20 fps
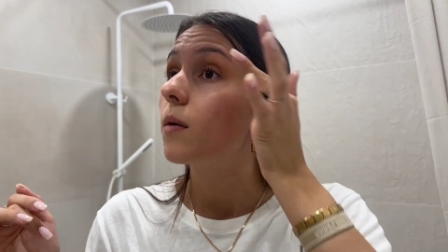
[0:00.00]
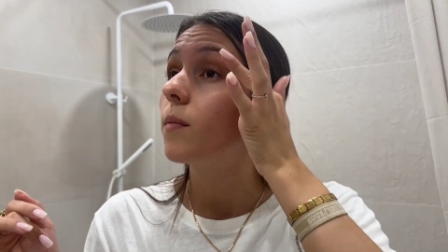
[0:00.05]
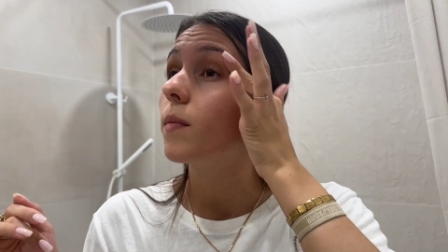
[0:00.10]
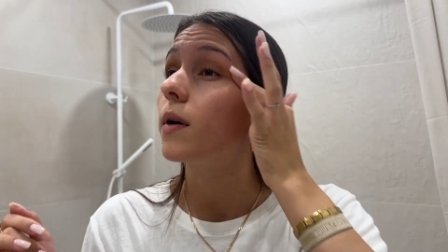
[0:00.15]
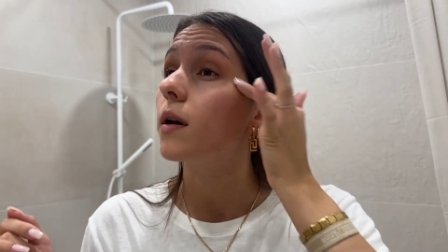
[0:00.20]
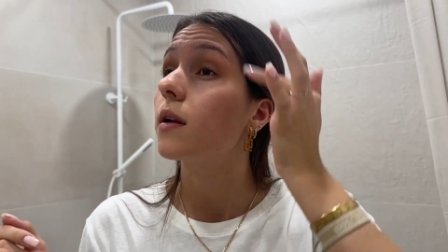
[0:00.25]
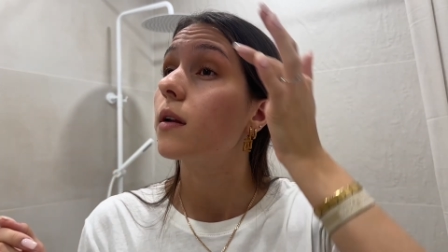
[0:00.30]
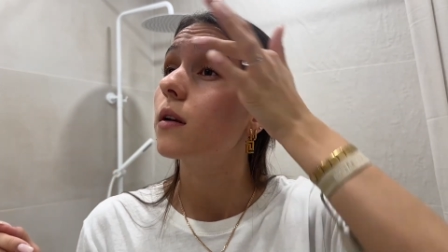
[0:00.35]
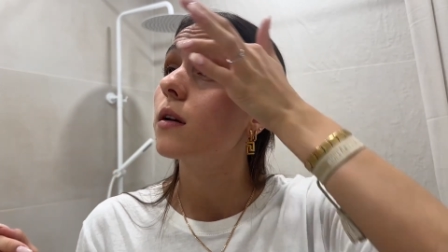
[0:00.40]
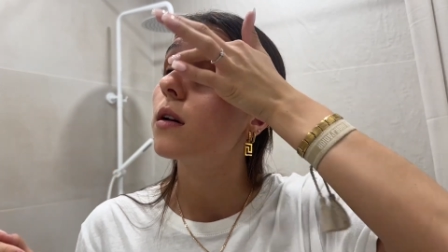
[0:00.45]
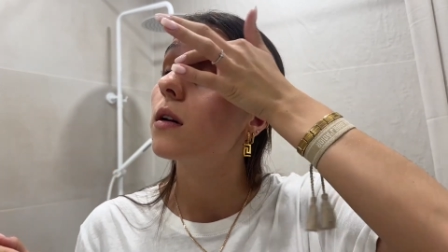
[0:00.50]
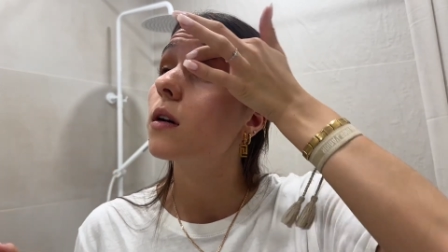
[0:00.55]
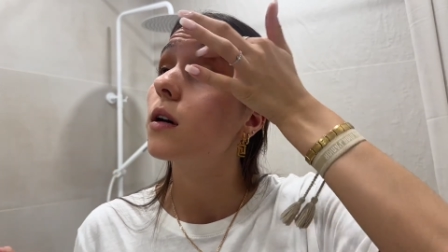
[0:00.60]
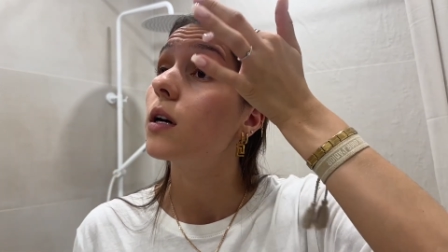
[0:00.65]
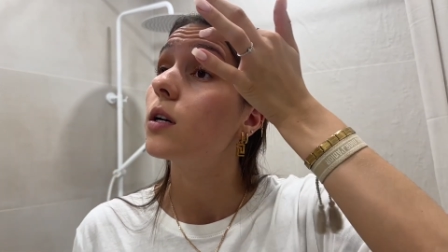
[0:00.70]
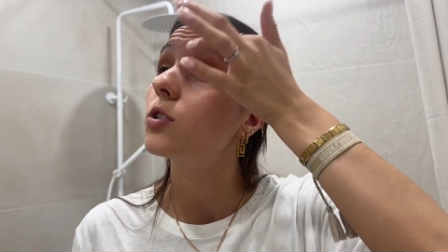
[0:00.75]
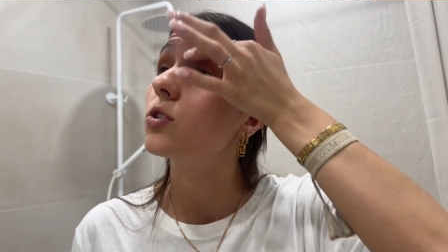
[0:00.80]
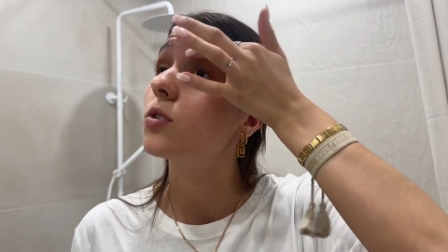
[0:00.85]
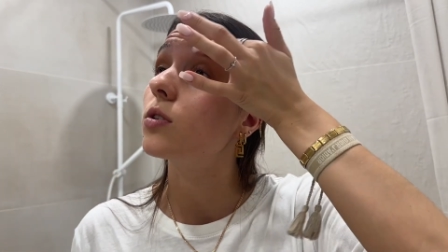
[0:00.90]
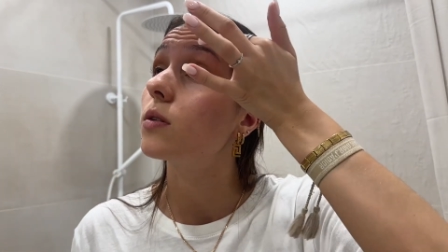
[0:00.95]
but
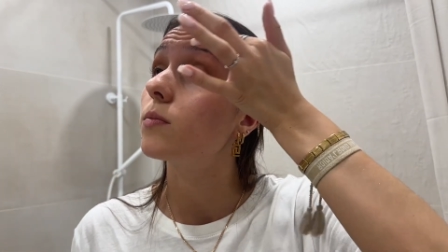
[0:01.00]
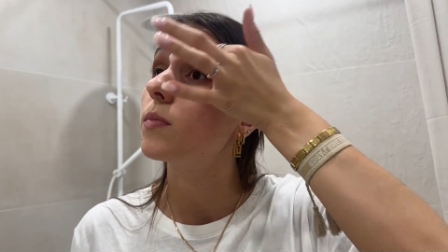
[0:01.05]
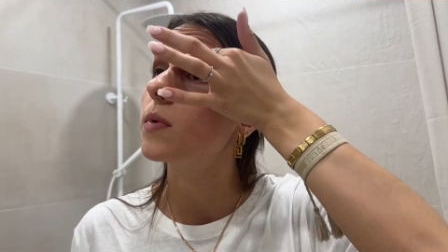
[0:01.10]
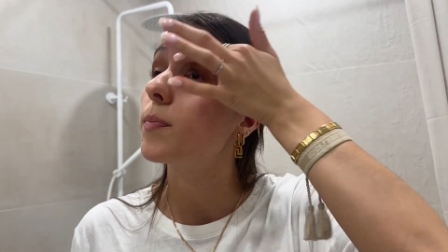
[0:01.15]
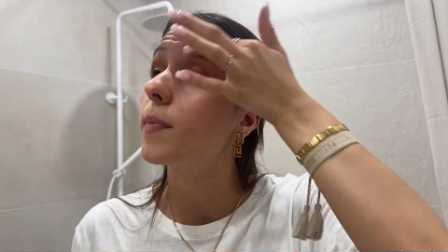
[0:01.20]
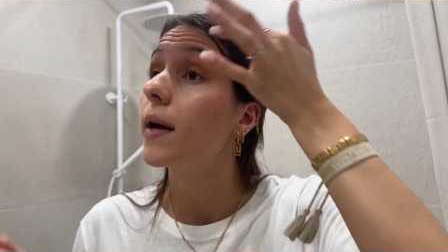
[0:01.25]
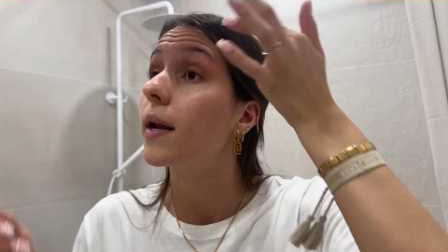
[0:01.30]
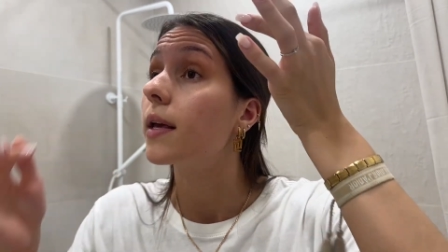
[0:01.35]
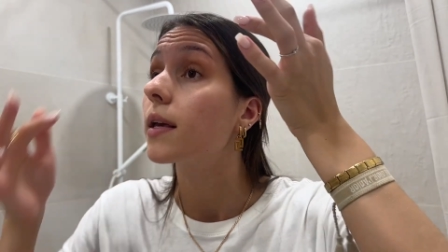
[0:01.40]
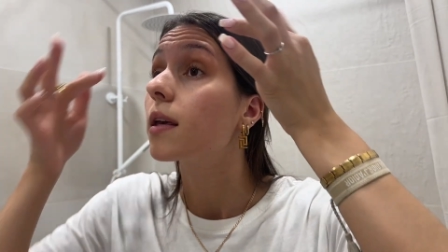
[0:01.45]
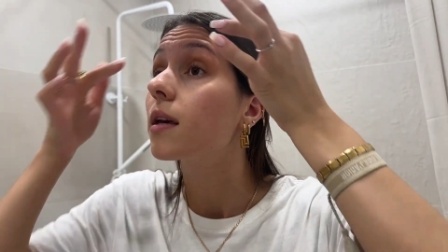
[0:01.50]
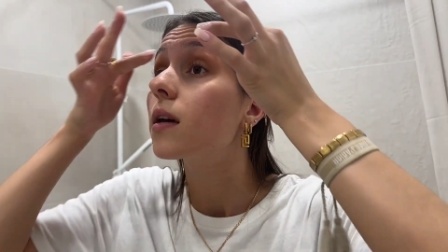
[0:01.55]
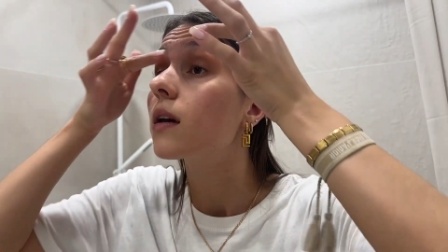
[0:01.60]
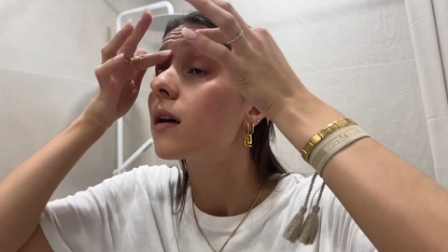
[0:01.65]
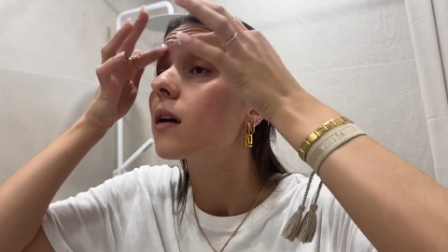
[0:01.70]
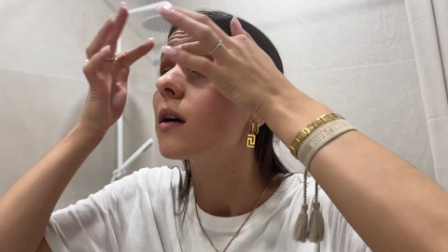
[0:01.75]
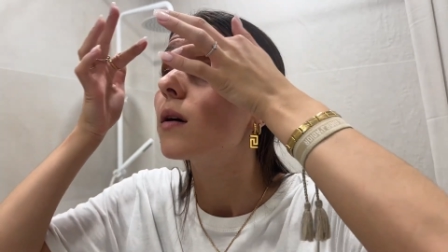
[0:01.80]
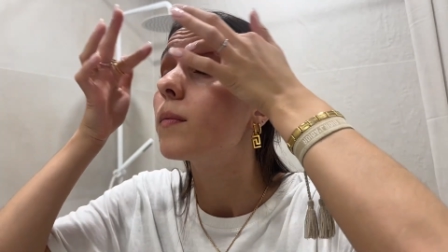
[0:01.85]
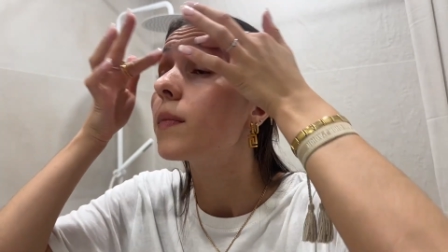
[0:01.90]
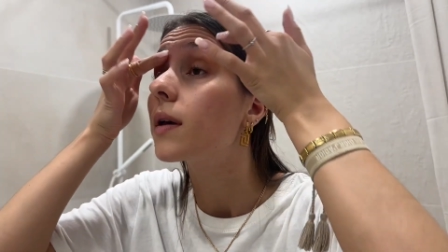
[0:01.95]
I shouldn't be
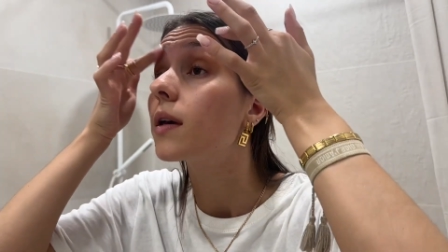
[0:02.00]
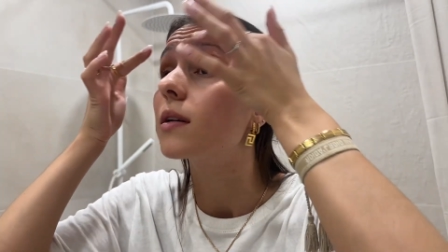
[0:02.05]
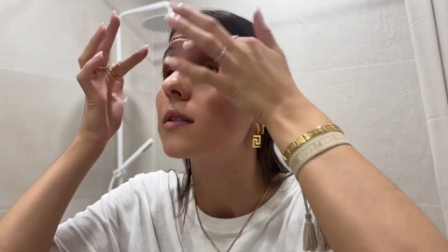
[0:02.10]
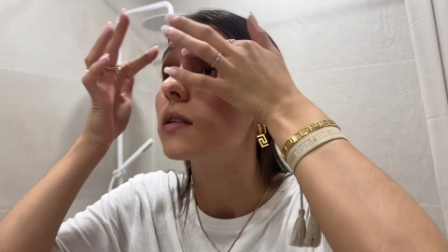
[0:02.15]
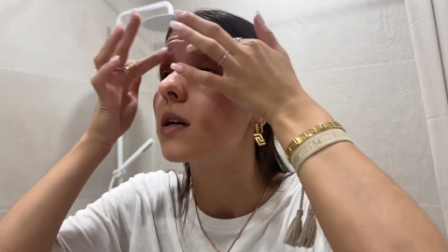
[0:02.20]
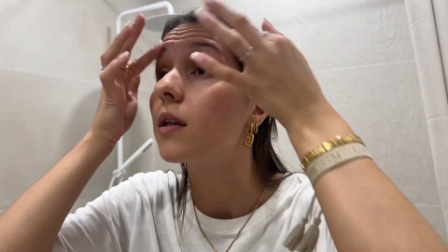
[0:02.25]
panicking because